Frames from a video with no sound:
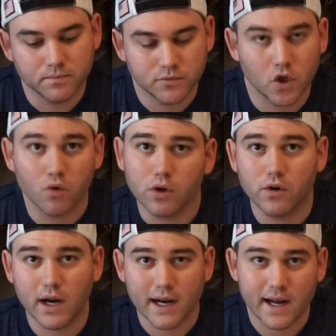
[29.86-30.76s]
Don't
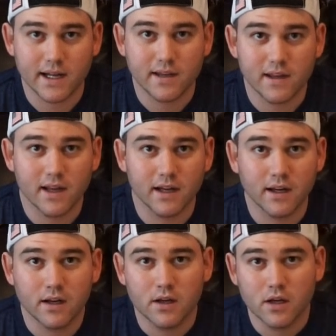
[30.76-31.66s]
regret
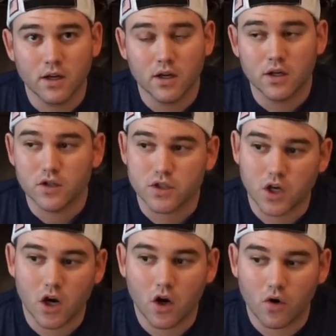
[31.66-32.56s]
anything.
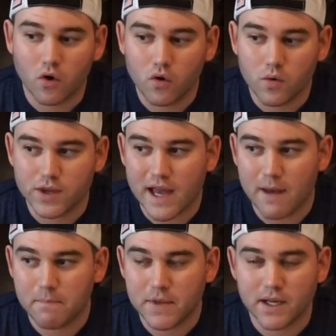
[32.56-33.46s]
So with
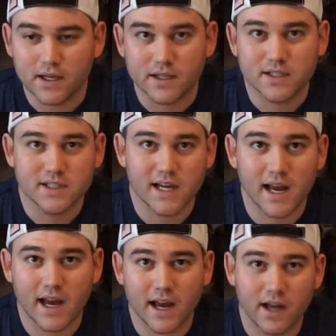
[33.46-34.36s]
that being
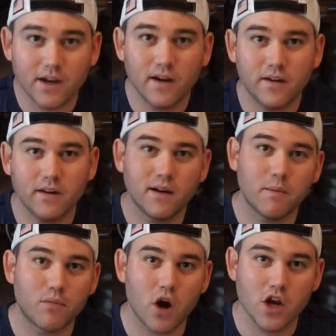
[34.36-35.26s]
said,
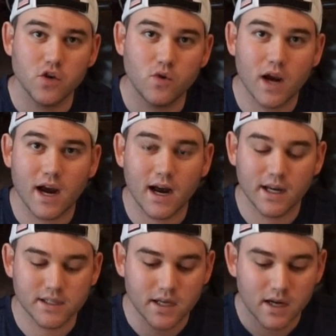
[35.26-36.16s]
brought you
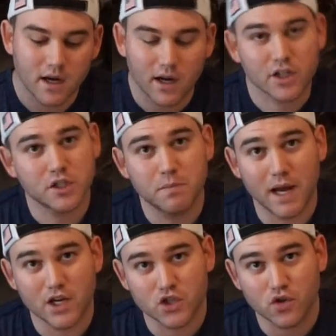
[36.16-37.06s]
guys a
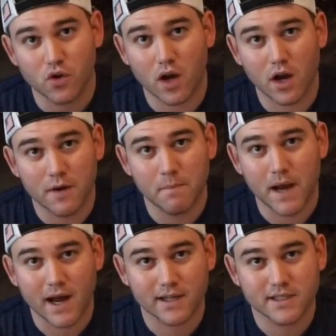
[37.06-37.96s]
special
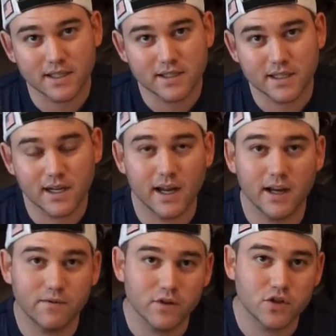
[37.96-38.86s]
unboxing
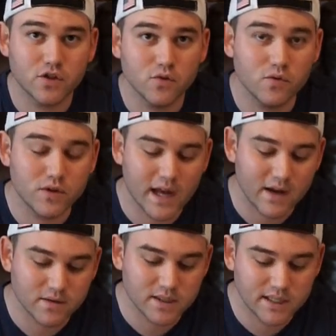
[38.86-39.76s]
today for
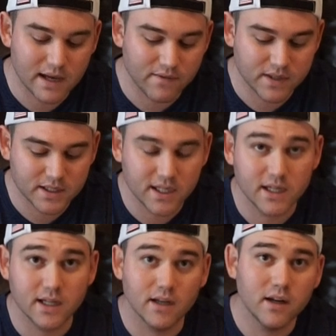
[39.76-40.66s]

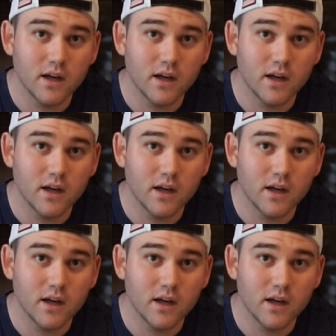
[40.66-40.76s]
2017.